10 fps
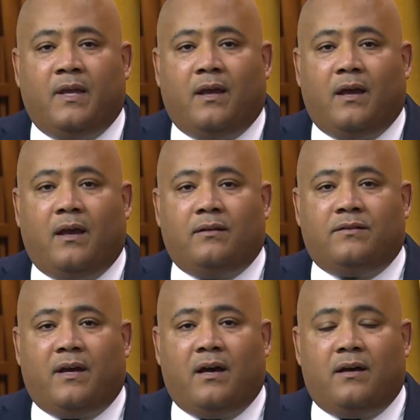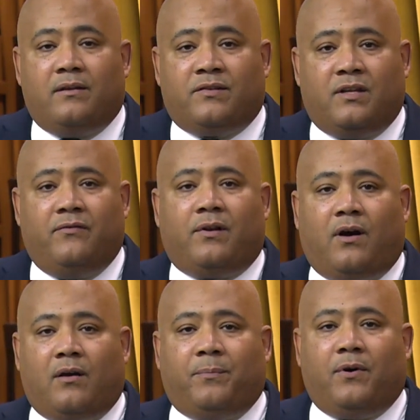and Stephen
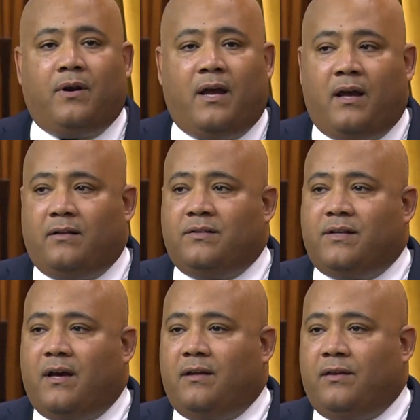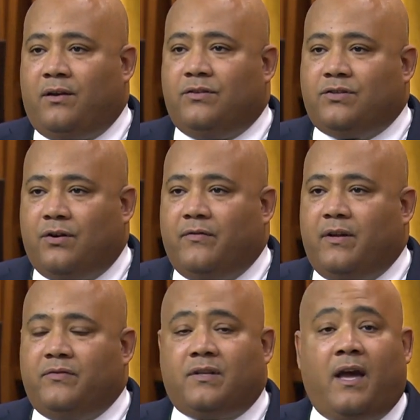Harper and the
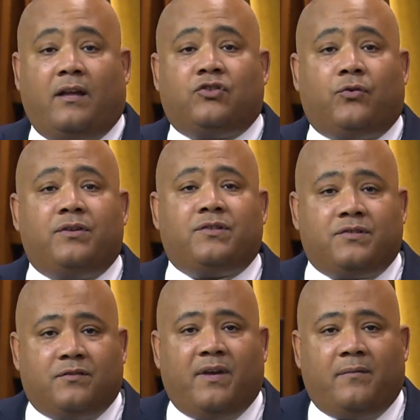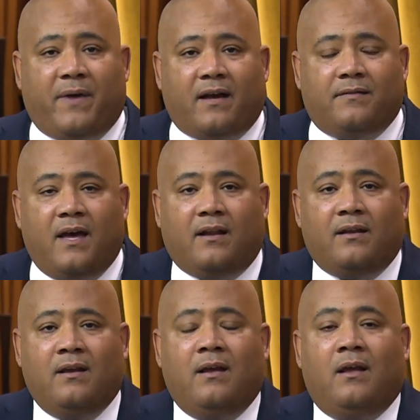Conservatives had choices to make back then.
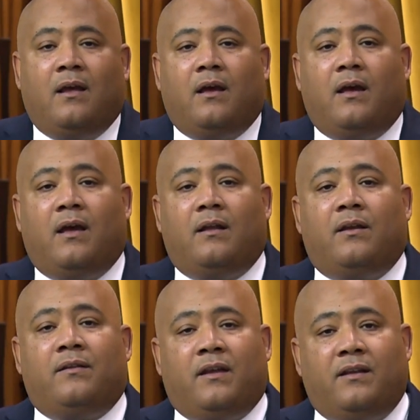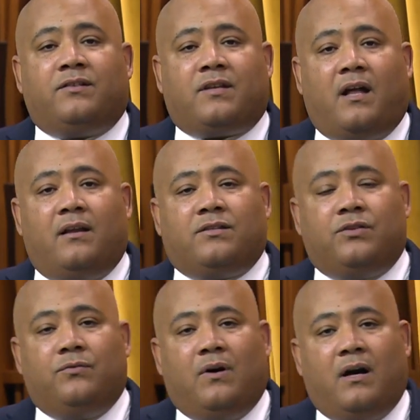And they decided
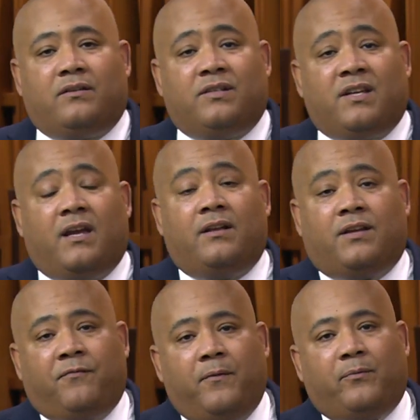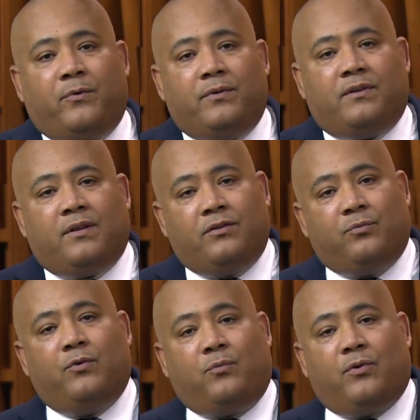to take a different route than the
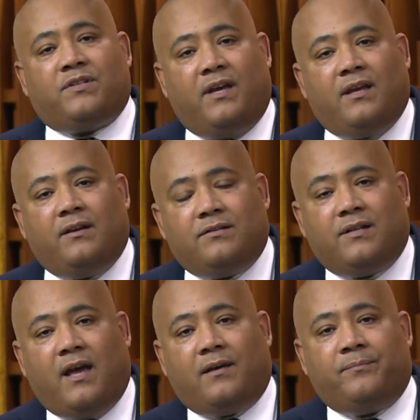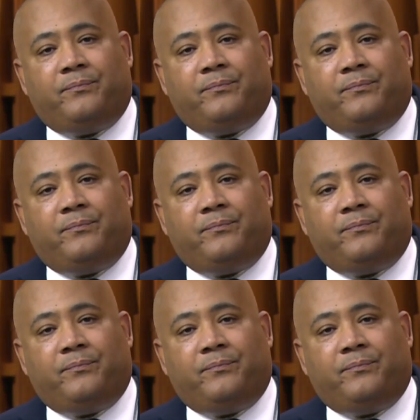route we're taking today.